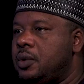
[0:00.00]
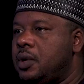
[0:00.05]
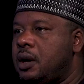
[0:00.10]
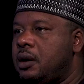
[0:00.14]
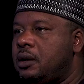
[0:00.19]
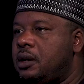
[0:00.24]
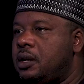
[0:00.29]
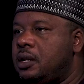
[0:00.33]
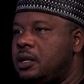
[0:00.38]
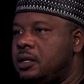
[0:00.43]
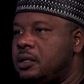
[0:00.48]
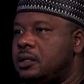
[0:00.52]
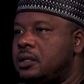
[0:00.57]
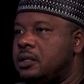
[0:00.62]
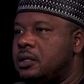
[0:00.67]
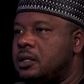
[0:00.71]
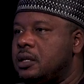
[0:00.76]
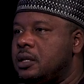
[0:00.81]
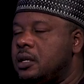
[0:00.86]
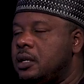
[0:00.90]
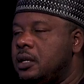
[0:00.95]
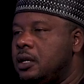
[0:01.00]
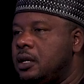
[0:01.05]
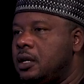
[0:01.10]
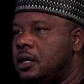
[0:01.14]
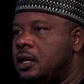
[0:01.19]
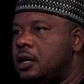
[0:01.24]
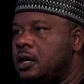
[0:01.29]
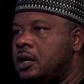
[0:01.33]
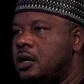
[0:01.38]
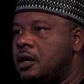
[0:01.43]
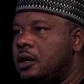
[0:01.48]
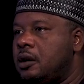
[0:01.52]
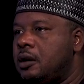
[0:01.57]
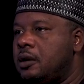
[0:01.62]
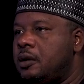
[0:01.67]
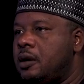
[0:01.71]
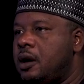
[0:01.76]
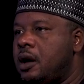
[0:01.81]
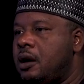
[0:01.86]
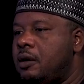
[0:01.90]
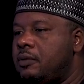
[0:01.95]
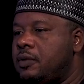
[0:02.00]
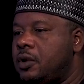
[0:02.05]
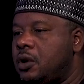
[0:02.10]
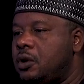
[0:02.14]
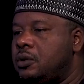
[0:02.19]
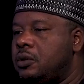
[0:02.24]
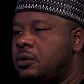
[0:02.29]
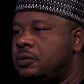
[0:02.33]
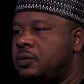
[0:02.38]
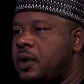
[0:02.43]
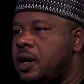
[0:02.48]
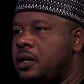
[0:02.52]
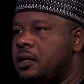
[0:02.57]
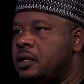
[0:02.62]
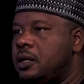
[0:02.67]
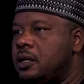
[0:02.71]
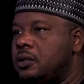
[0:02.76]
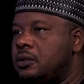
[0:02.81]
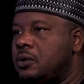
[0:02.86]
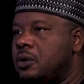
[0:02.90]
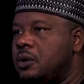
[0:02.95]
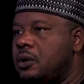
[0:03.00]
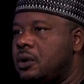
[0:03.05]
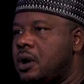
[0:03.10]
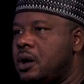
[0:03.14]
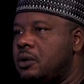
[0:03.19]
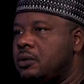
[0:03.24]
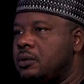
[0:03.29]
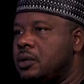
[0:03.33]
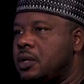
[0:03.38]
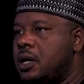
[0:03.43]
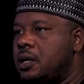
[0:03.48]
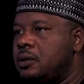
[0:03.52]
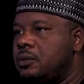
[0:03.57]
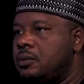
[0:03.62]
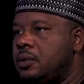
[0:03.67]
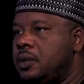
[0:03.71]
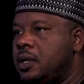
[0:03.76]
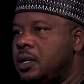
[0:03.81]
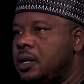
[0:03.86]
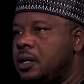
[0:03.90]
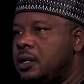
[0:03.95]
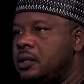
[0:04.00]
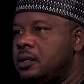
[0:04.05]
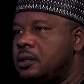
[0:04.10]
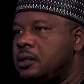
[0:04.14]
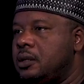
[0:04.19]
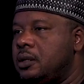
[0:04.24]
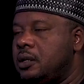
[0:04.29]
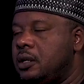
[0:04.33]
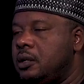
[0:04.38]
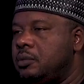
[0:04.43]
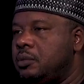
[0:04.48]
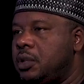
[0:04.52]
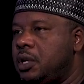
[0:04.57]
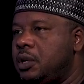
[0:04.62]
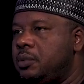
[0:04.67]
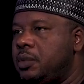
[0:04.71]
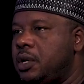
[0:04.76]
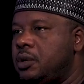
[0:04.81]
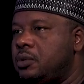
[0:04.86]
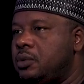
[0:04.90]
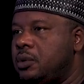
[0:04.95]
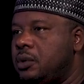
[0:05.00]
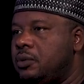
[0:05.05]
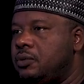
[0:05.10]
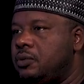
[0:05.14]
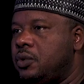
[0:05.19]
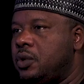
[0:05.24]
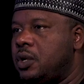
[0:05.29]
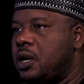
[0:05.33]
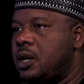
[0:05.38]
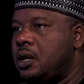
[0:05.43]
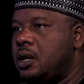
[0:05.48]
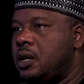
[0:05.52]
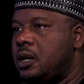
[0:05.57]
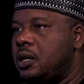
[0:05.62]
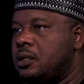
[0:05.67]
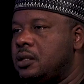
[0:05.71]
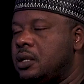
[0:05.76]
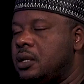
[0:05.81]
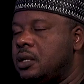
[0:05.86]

at least uh, have a lot of ideas on ground that we can implement if we get elected,